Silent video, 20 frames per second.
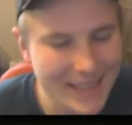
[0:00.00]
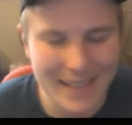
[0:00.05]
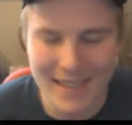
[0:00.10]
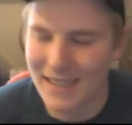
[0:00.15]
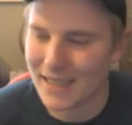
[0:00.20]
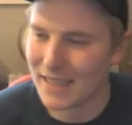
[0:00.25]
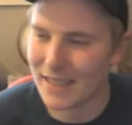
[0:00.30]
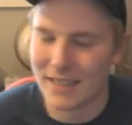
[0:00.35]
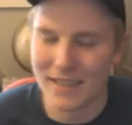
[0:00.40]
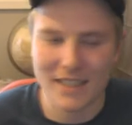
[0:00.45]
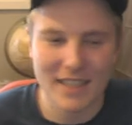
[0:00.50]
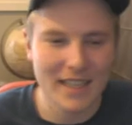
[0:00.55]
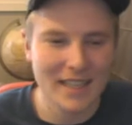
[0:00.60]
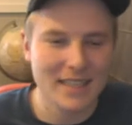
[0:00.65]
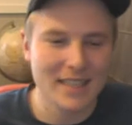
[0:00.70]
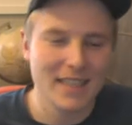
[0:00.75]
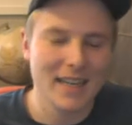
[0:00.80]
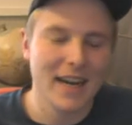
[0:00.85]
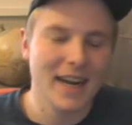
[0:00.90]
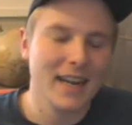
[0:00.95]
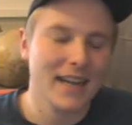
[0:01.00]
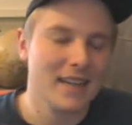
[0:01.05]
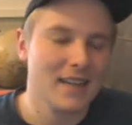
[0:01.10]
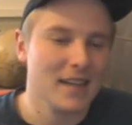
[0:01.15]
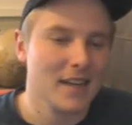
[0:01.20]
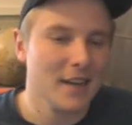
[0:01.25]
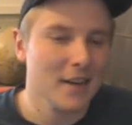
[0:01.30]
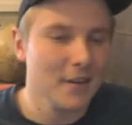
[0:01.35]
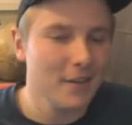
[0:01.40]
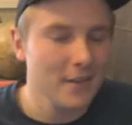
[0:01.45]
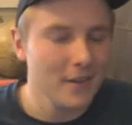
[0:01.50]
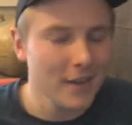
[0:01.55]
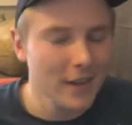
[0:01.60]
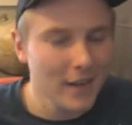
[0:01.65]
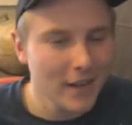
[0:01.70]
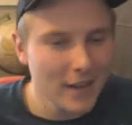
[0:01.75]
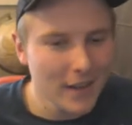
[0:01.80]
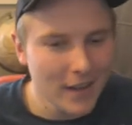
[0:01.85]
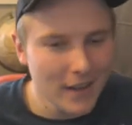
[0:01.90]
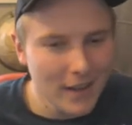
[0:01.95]
It's, it's, it's gutting, you know?
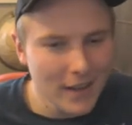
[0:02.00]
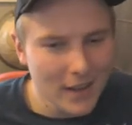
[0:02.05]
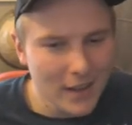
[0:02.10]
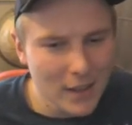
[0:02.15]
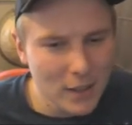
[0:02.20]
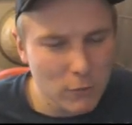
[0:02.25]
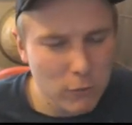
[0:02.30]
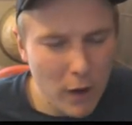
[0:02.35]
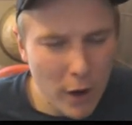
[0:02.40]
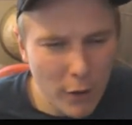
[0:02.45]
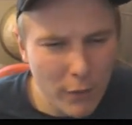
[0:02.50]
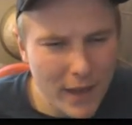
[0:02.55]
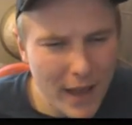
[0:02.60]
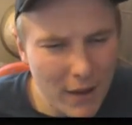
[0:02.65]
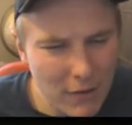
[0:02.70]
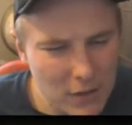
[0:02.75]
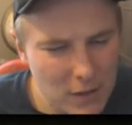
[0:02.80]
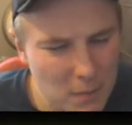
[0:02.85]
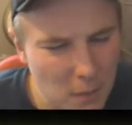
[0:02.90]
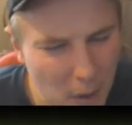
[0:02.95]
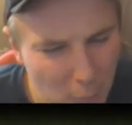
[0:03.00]
12 hours of